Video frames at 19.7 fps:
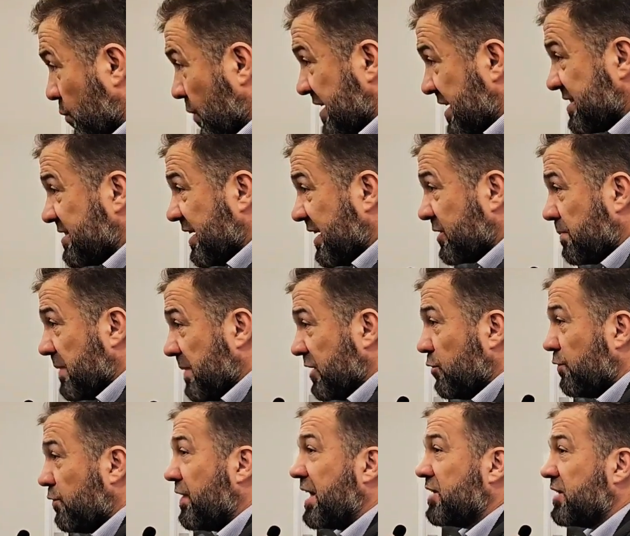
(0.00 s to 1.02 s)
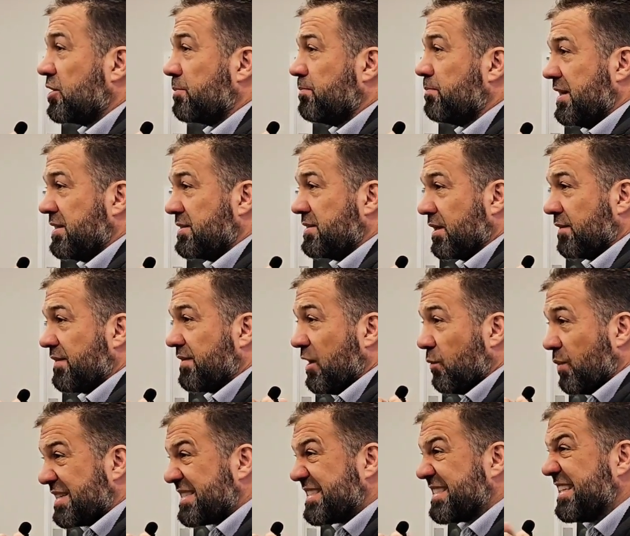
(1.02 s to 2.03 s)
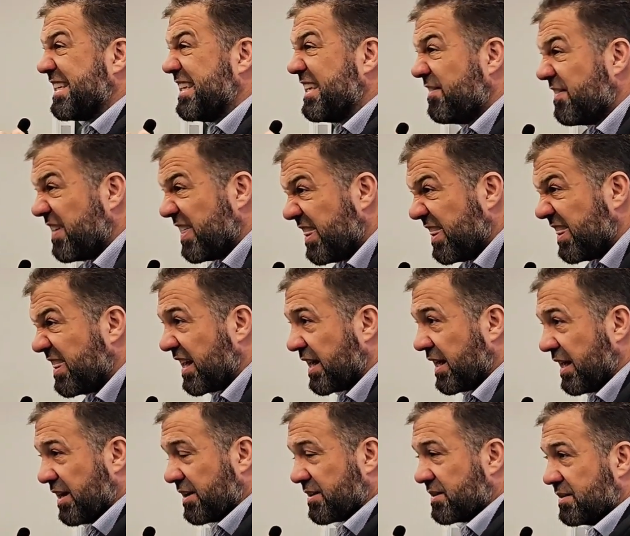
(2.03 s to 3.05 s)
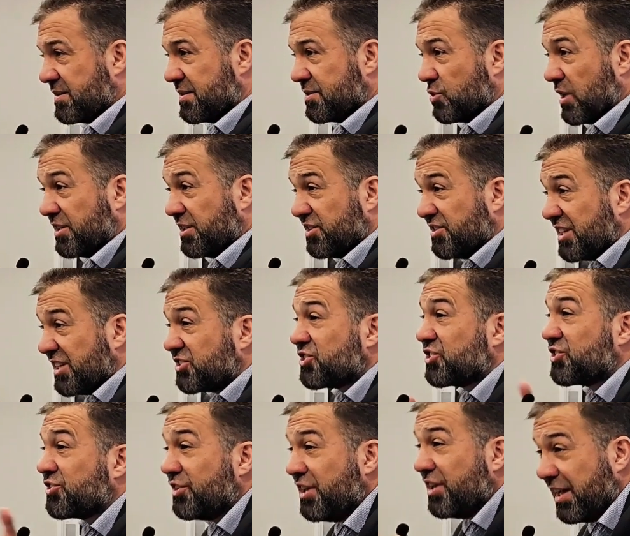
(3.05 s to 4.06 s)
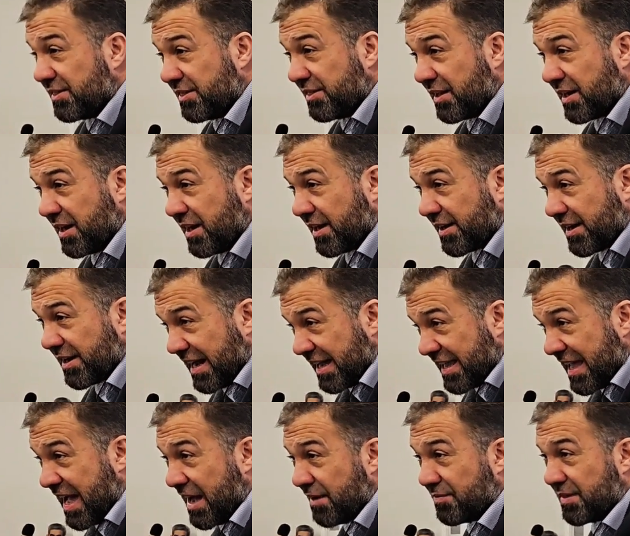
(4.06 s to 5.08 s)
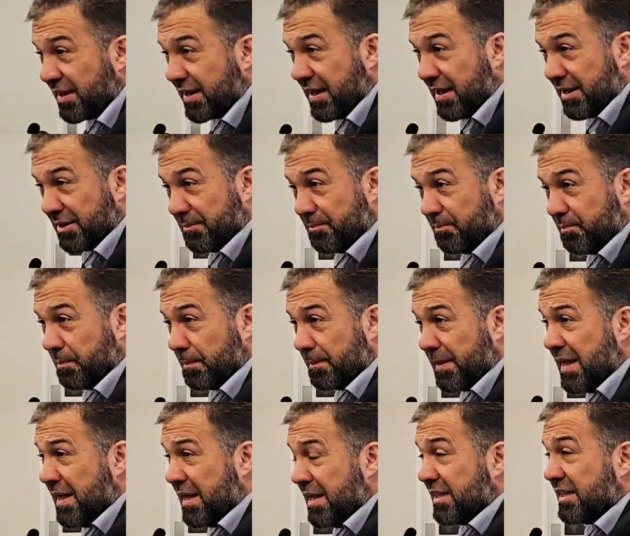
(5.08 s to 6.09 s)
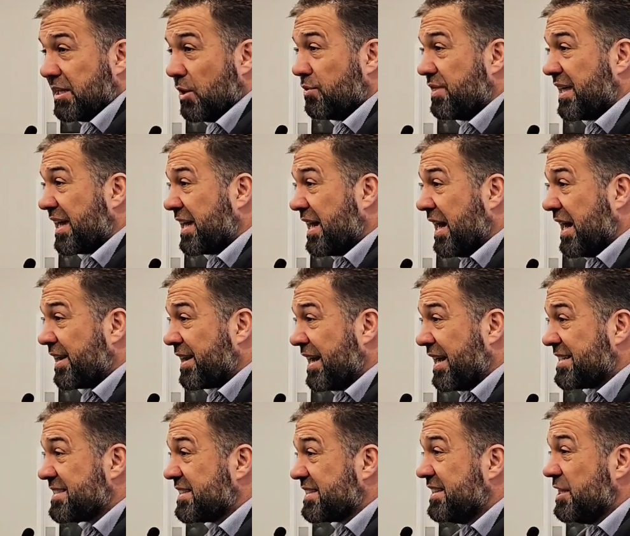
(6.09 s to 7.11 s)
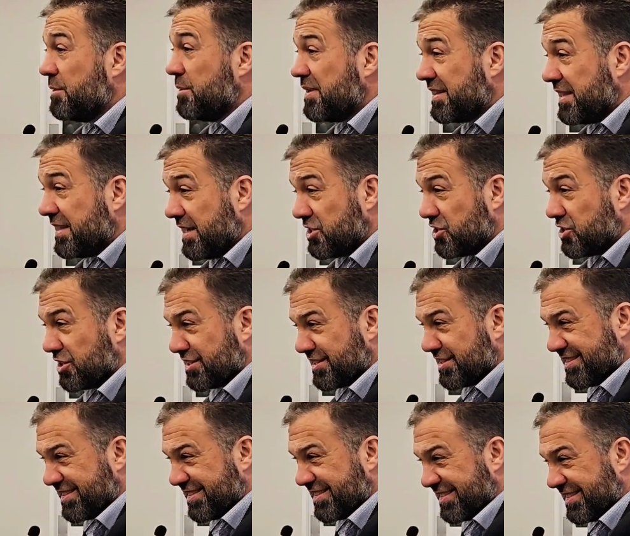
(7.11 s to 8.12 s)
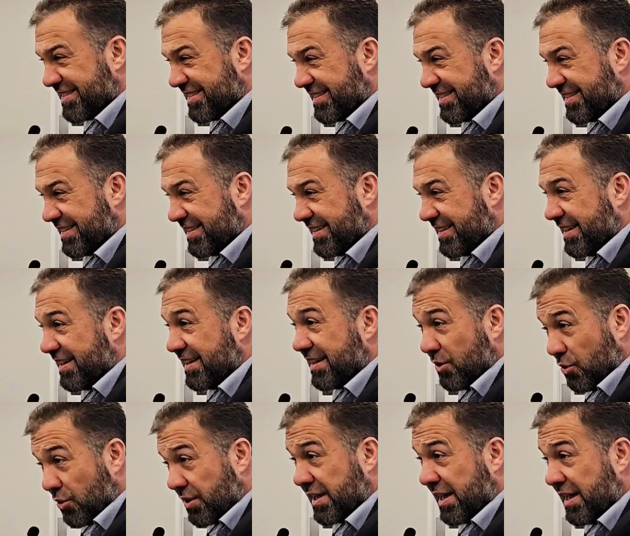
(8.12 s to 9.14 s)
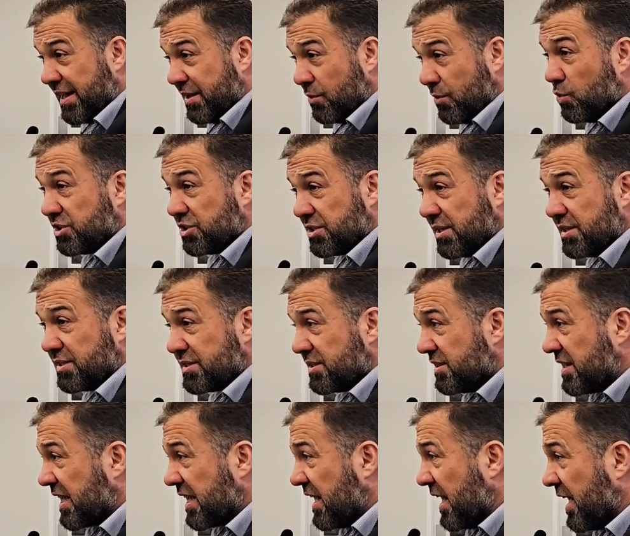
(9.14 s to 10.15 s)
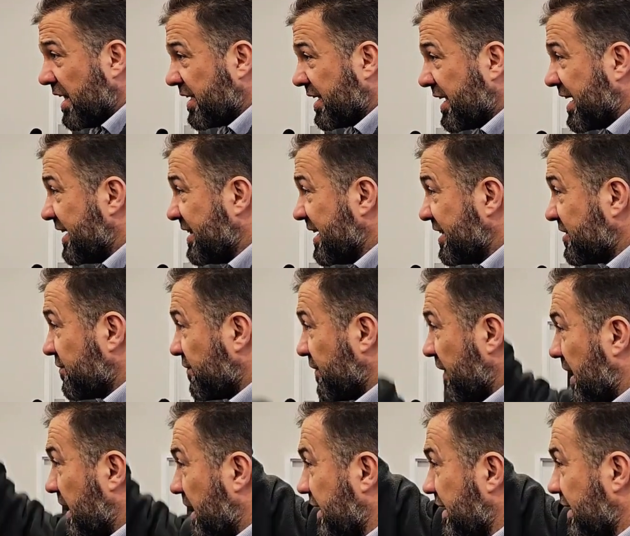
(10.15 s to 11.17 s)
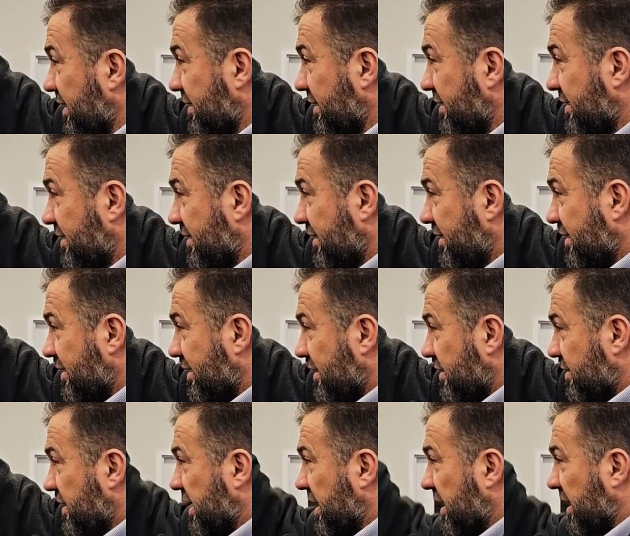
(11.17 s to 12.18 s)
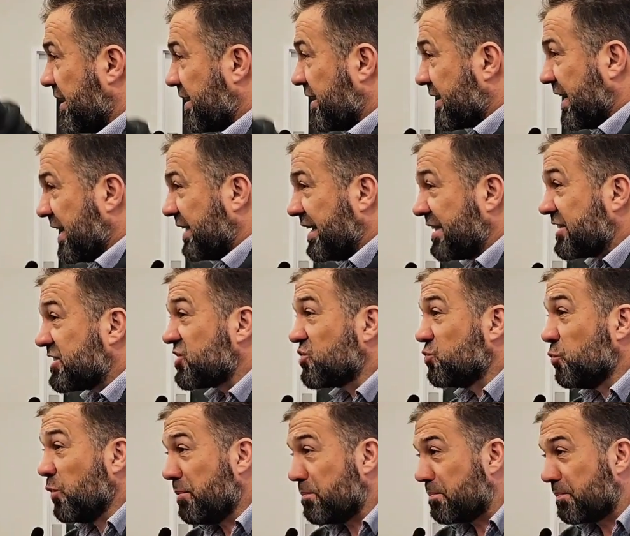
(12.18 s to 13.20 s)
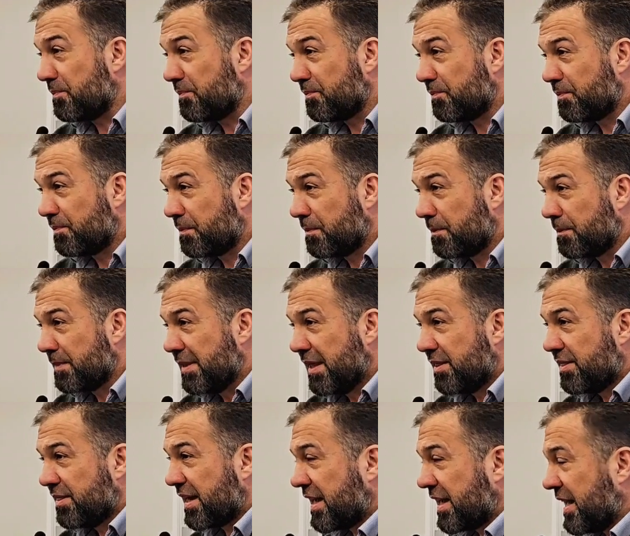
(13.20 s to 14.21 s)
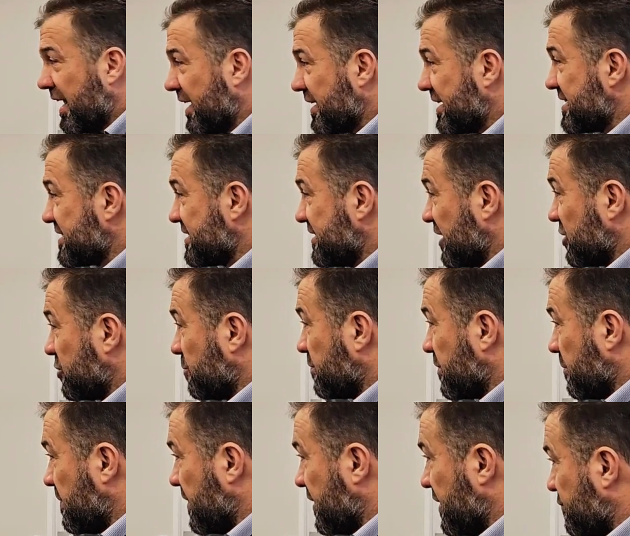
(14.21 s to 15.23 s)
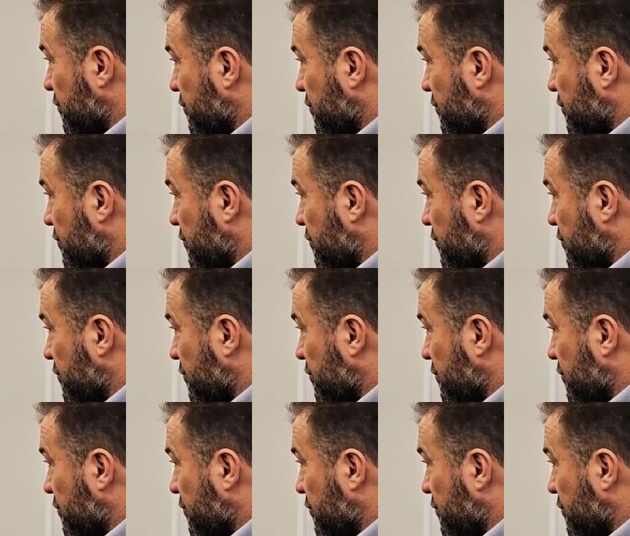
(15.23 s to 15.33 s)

was not manufactured myself. I was given the car. So I did not create the car. I have the car. Now the car has limitations, okay, which is the car cannot fly, the car cannot swim, the car is not prepared